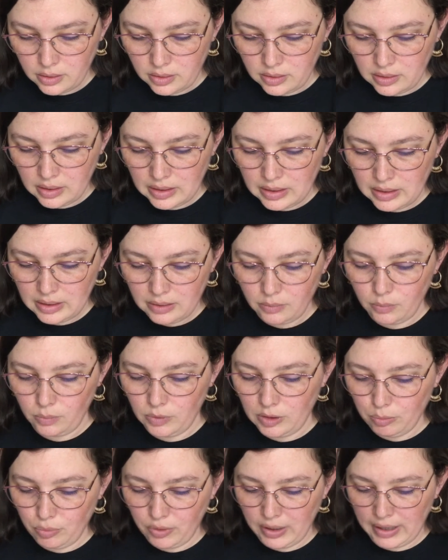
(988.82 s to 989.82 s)
Then
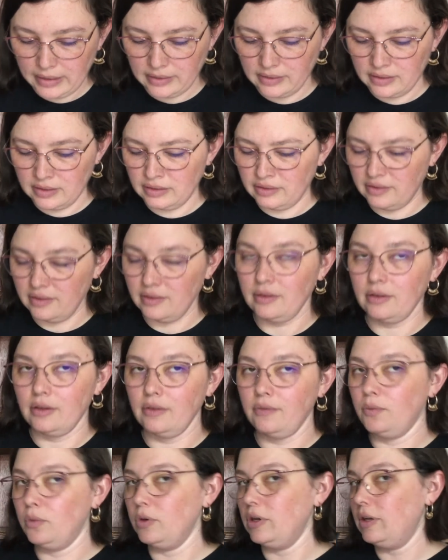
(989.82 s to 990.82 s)
we practiced the
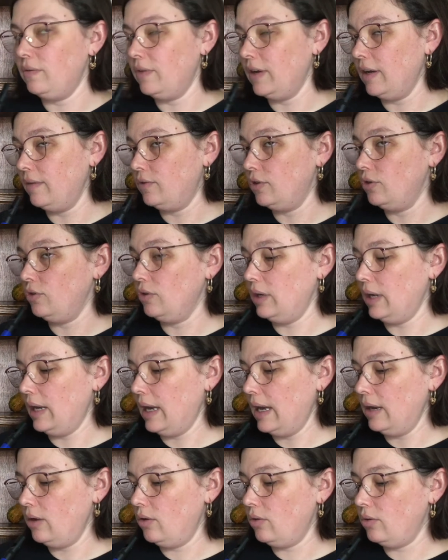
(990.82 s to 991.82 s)
45-degree
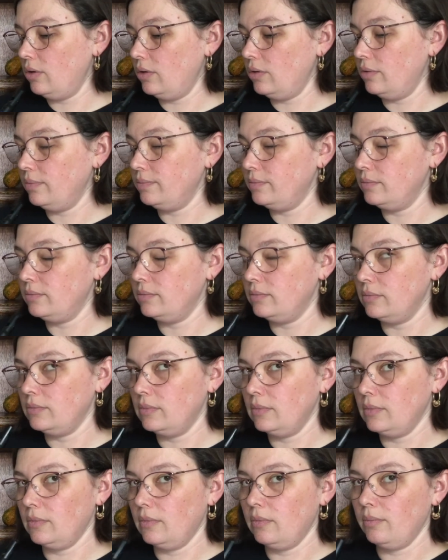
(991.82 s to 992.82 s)
angle,
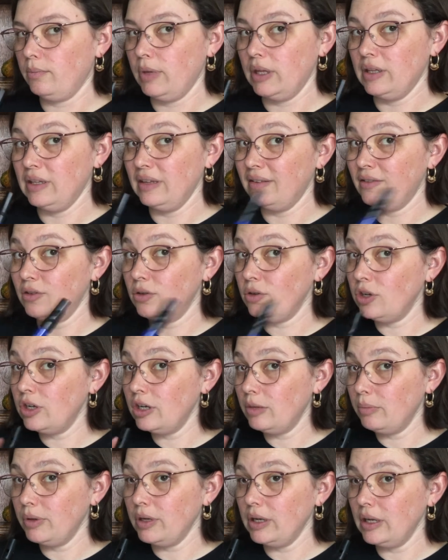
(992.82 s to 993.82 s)
but they still
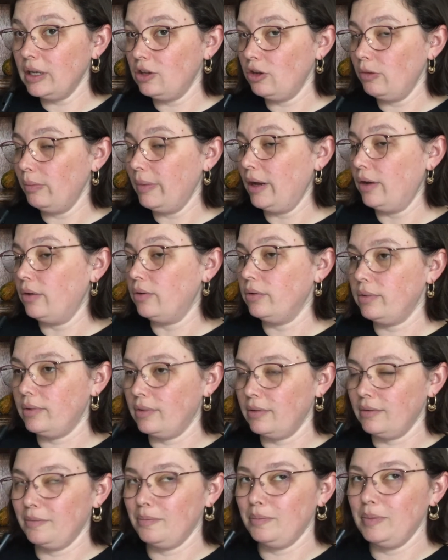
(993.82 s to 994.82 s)
couldn't put it in their mouth
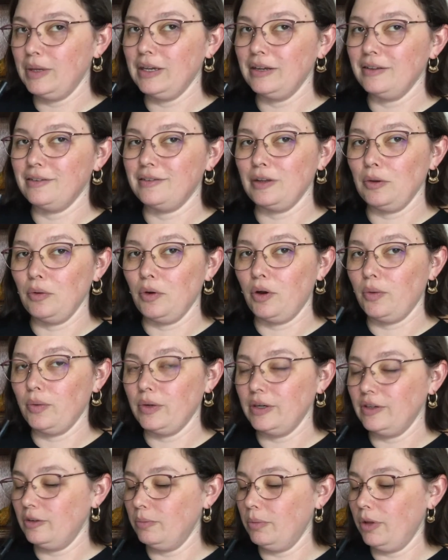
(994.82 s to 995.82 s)
because they all
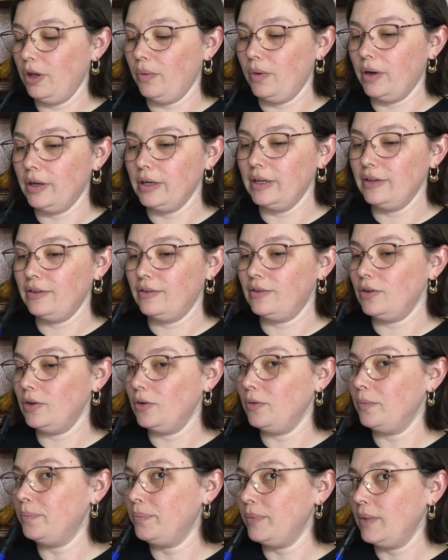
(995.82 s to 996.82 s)
wanted to blow on it.
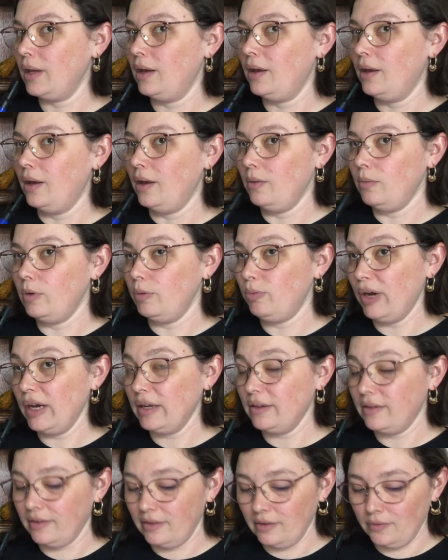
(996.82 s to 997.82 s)
So we
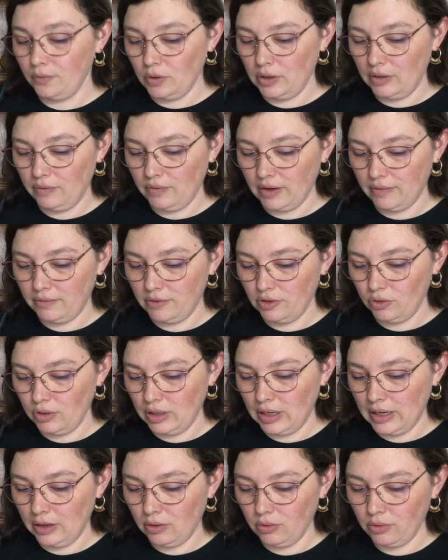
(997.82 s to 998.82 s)
practiced the 45-degree
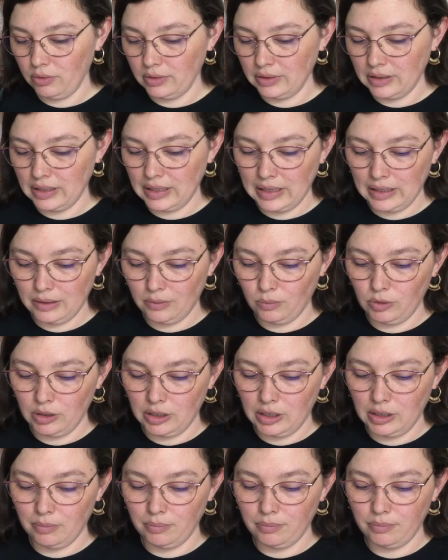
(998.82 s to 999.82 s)
angle, and then
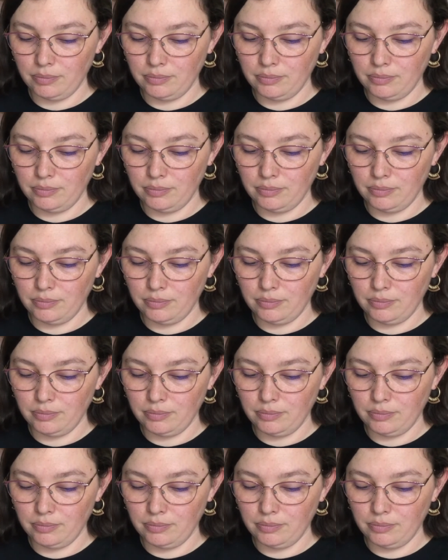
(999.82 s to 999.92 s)
we